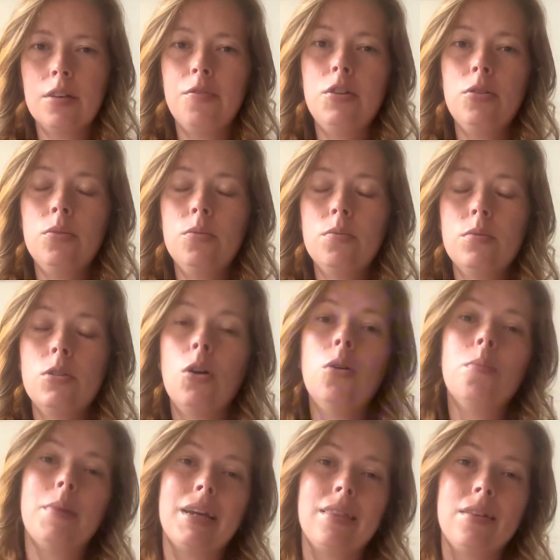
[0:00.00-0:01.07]
you
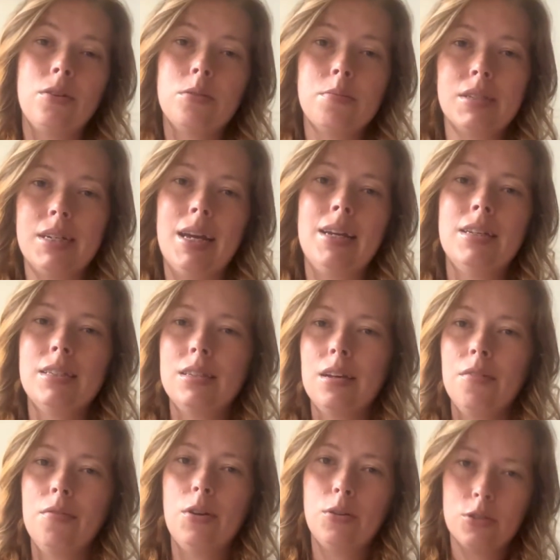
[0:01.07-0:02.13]
don't make those mistakes
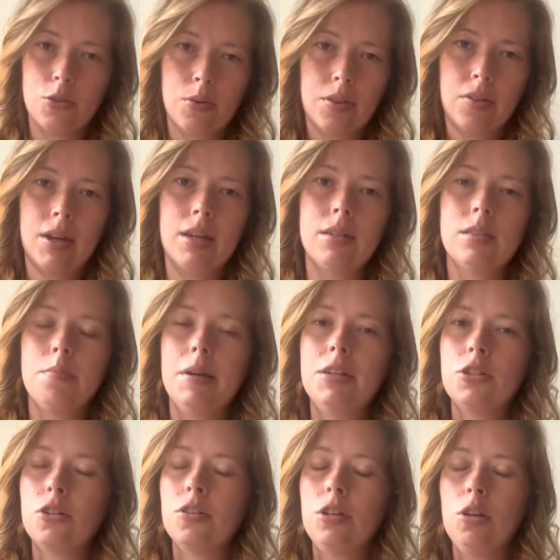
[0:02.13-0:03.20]
of those three things, make
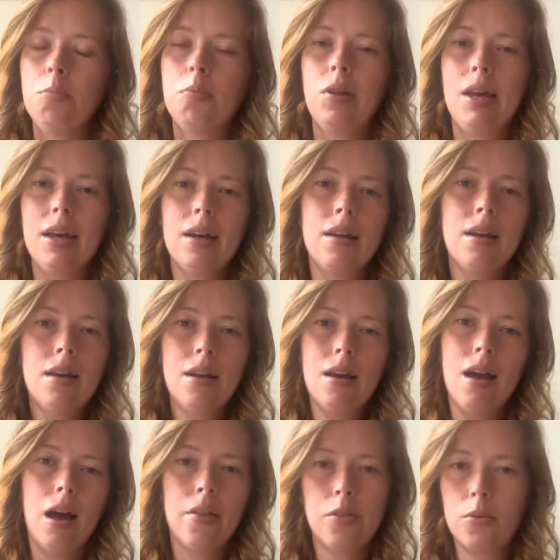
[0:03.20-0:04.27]
sure that you plant
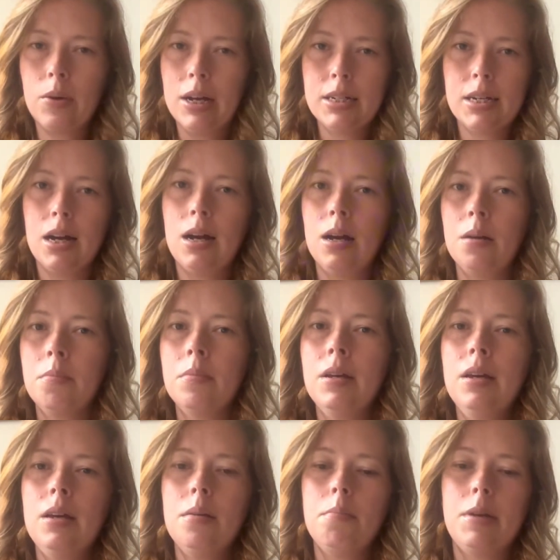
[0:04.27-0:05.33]
at the right time,
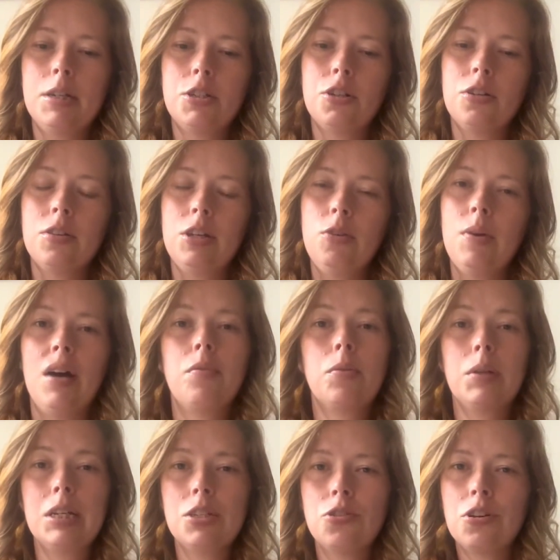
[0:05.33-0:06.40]
make sure that you have a
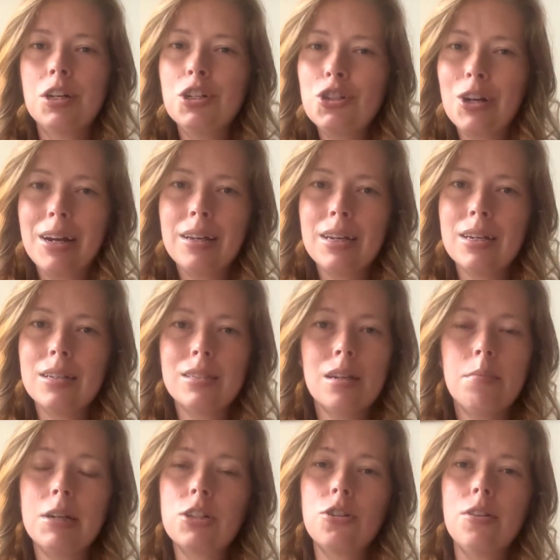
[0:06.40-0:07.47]
really sturdy trellis,
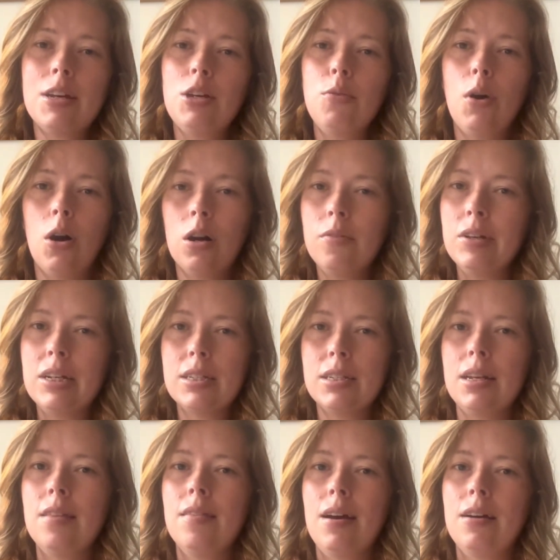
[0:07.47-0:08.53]
and make sure that you
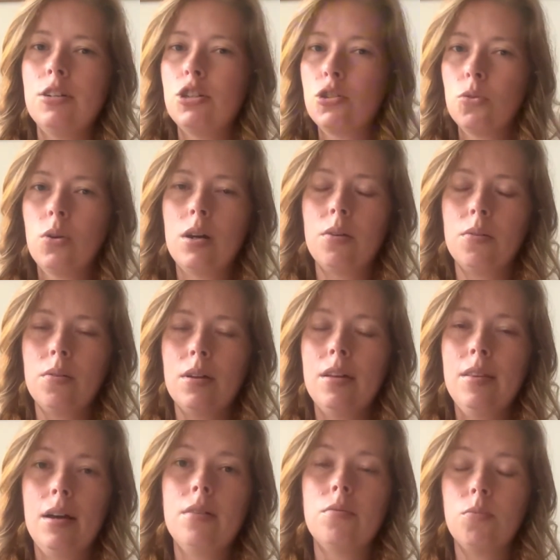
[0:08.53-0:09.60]
harvest in
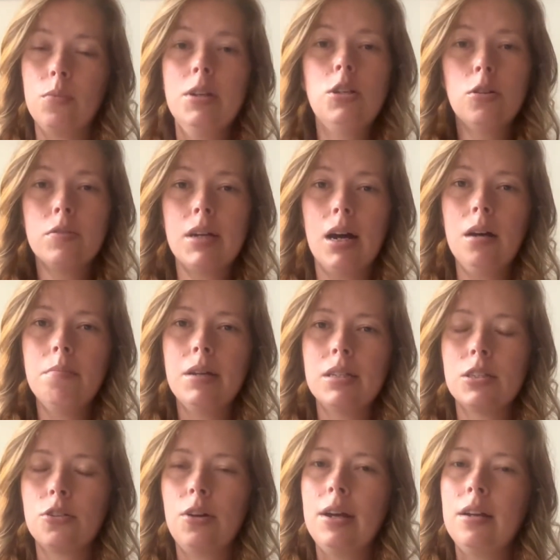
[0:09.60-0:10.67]
that window of time
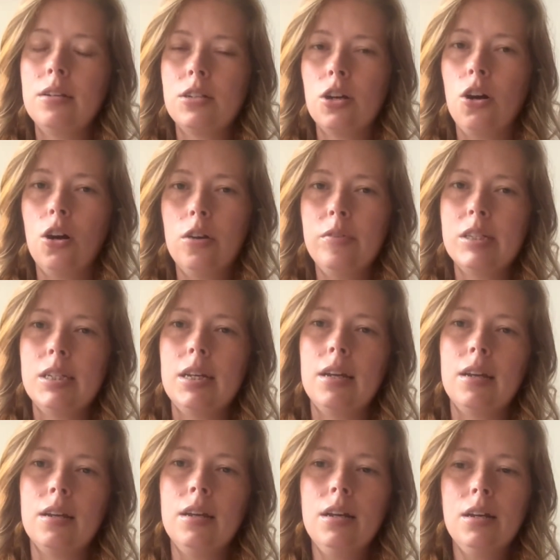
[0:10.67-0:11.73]
that's great to harvest
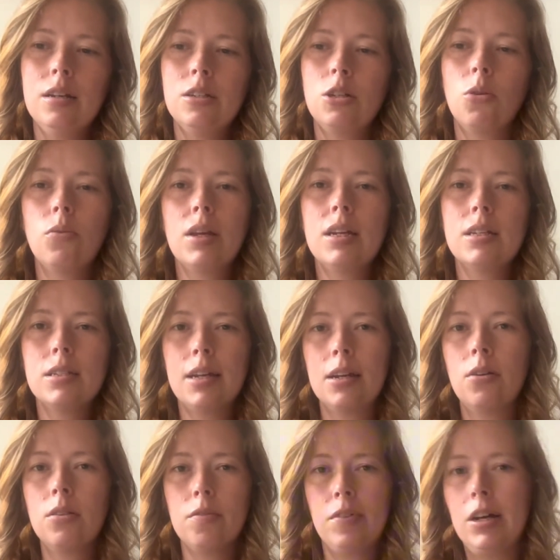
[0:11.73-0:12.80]
in. Don't let it
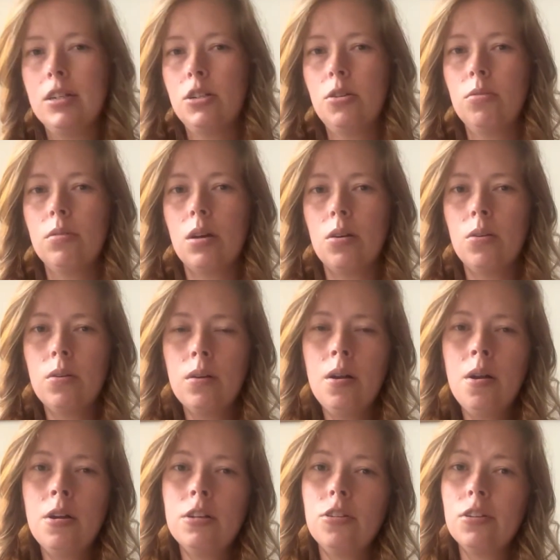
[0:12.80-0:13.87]
stay on the vine too long.
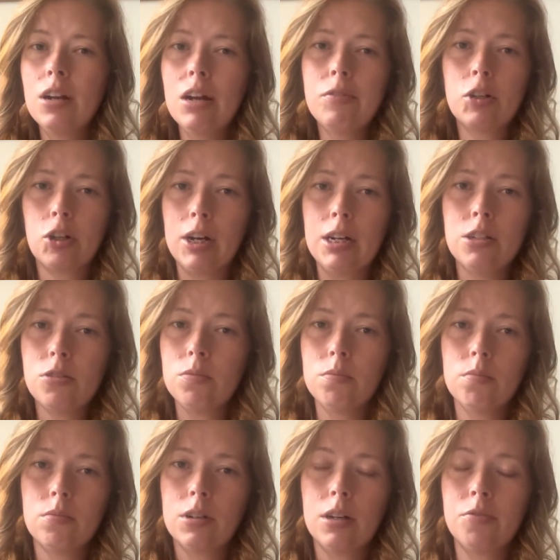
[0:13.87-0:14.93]
You're gonna have
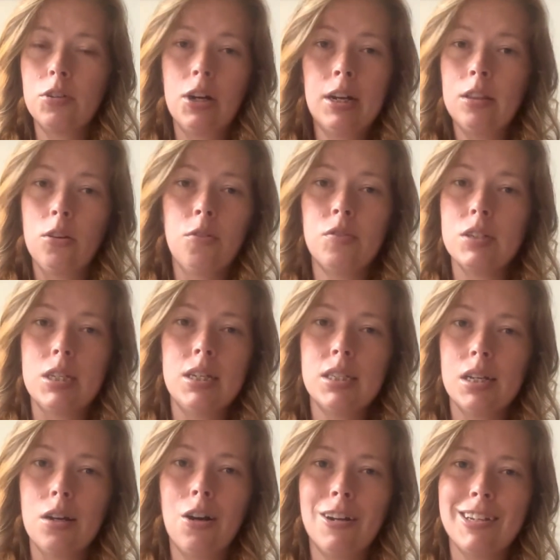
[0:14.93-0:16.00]
a great loofah
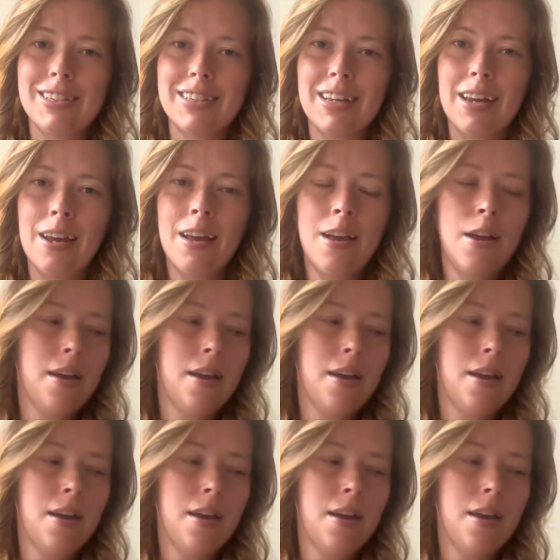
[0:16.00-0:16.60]
season, honestly.